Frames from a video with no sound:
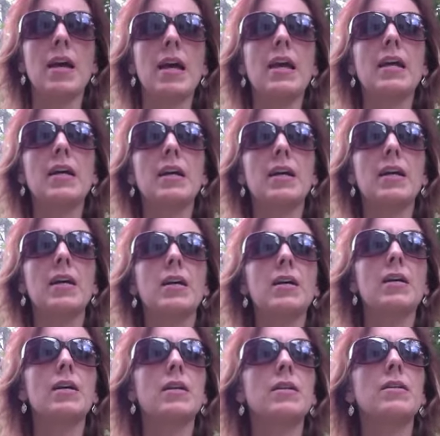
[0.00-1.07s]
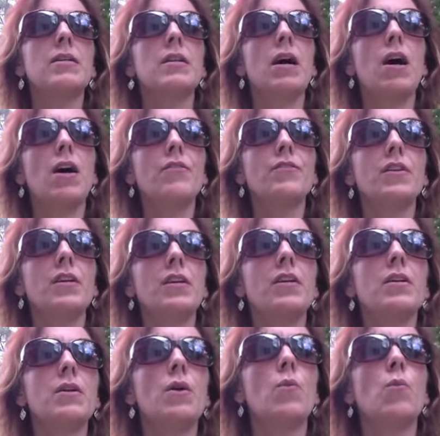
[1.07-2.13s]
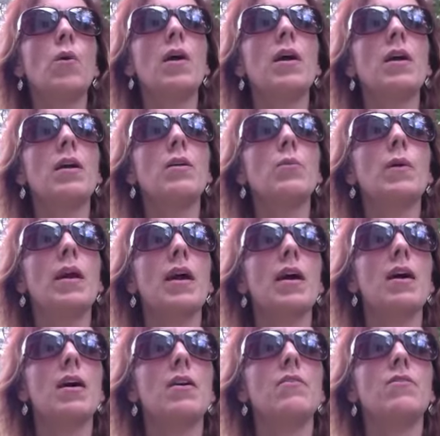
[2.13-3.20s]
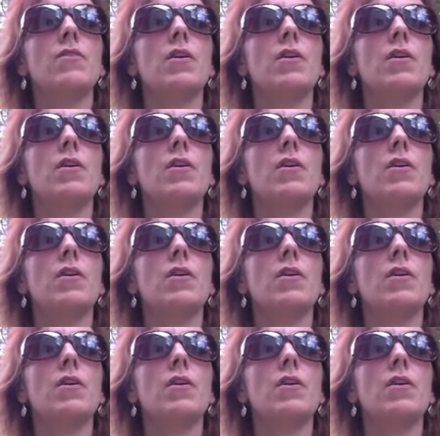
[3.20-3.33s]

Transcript: and often when we have,